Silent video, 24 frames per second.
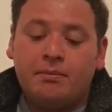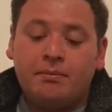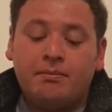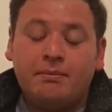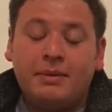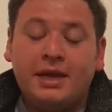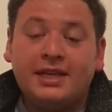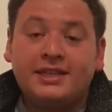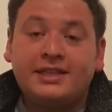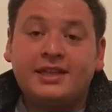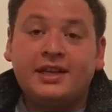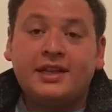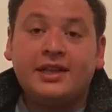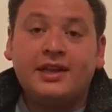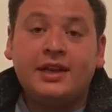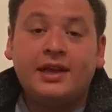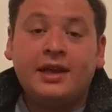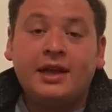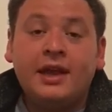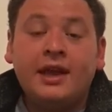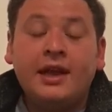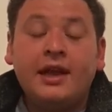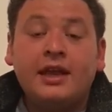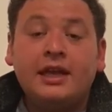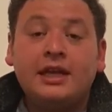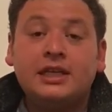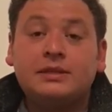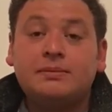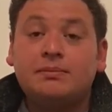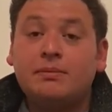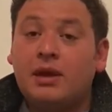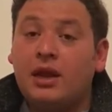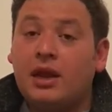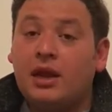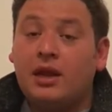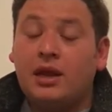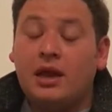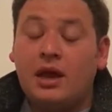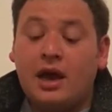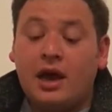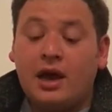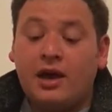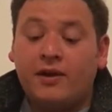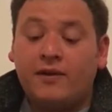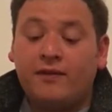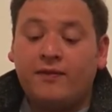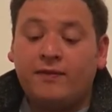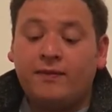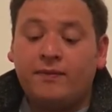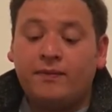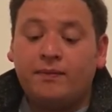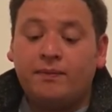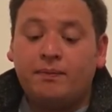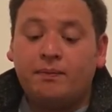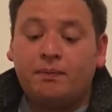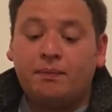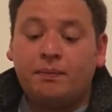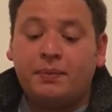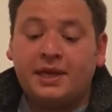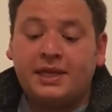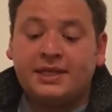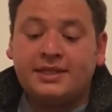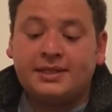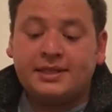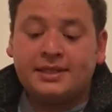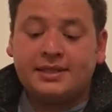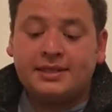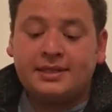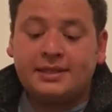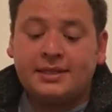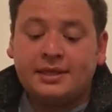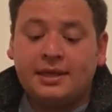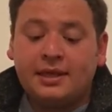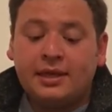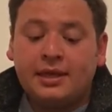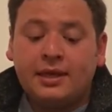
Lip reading: Basically, it's made out of pieces.